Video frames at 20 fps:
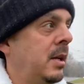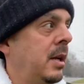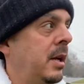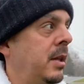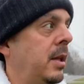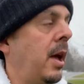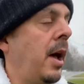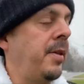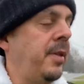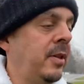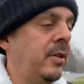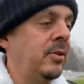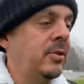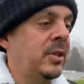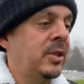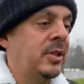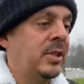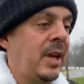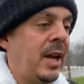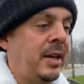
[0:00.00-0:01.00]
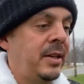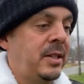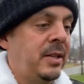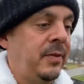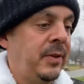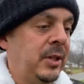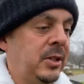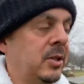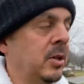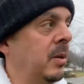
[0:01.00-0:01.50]
I think there's a
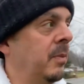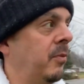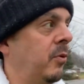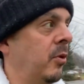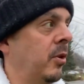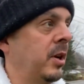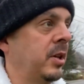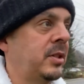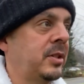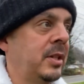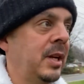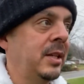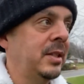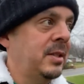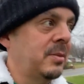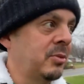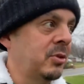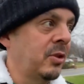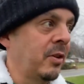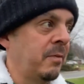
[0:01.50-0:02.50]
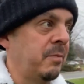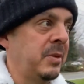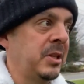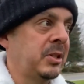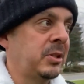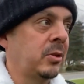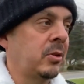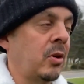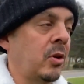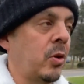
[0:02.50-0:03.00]
scientific term for it. It's not some sort of
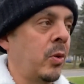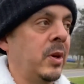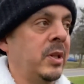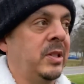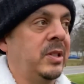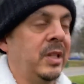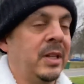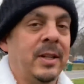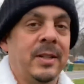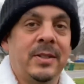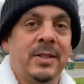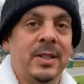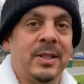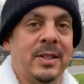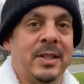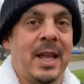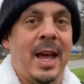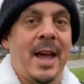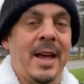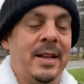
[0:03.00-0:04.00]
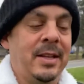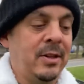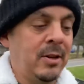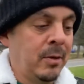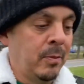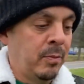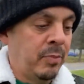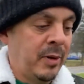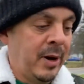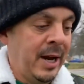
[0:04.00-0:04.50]
mystical coincidence, it's that your
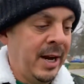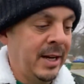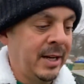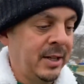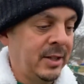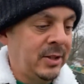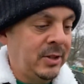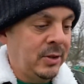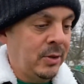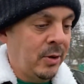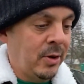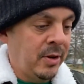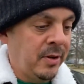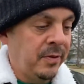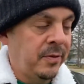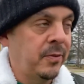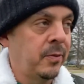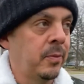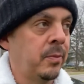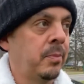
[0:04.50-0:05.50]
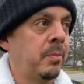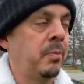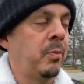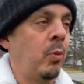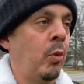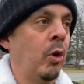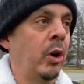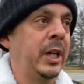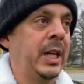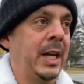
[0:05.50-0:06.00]
brain is sort of
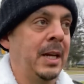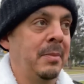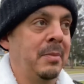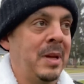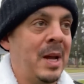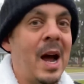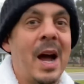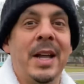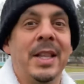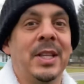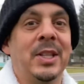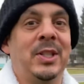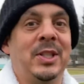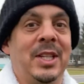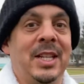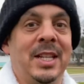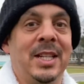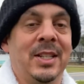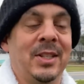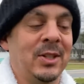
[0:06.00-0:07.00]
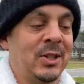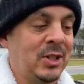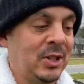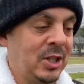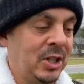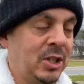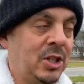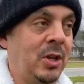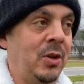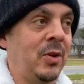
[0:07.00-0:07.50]
working behind the scenes to
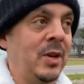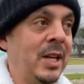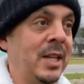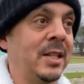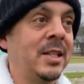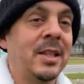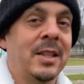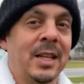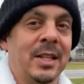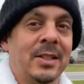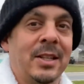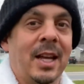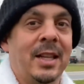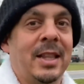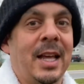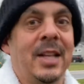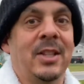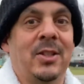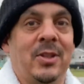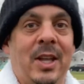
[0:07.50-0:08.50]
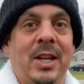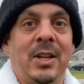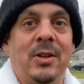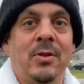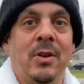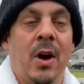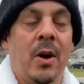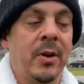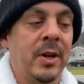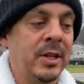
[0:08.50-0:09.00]
tune into things like that so that you
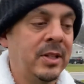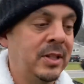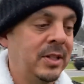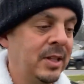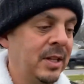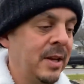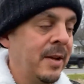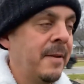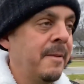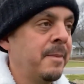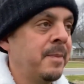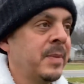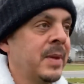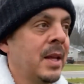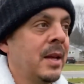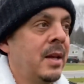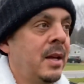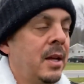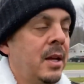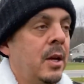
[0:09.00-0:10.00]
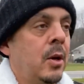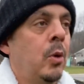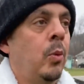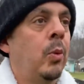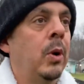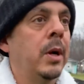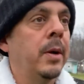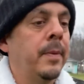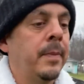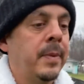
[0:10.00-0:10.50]
notice.
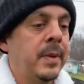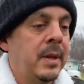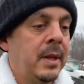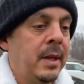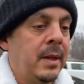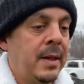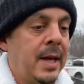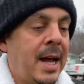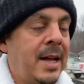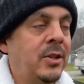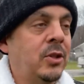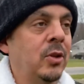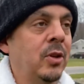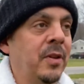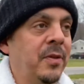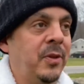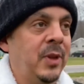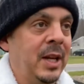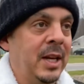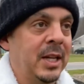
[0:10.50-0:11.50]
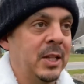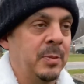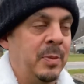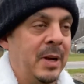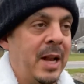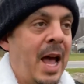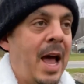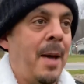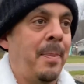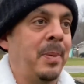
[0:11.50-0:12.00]
Well, that sort of thing has been
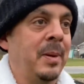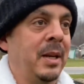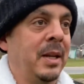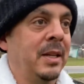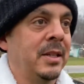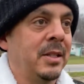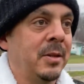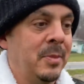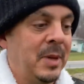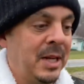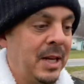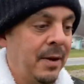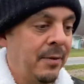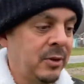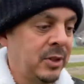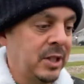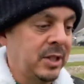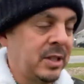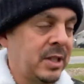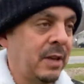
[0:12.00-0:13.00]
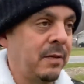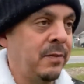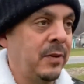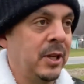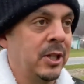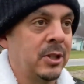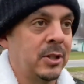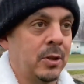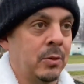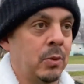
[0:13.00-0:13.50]
happening to me ever since I
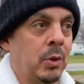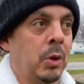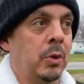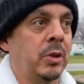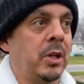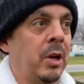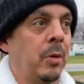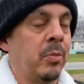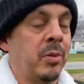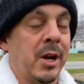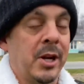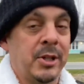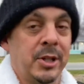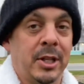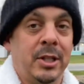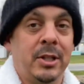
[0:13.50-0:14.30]
finished the Roadkill project